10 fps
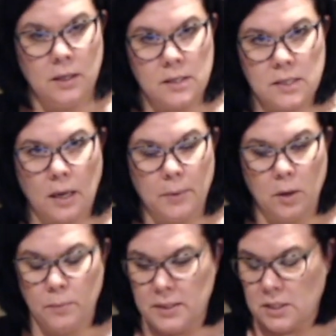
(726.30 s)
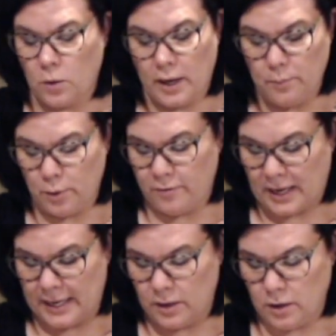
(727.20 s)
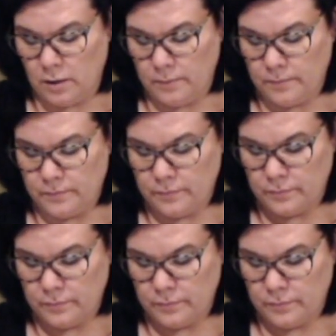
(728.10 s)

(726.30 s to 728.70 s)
a little stubborn, but is a great provider,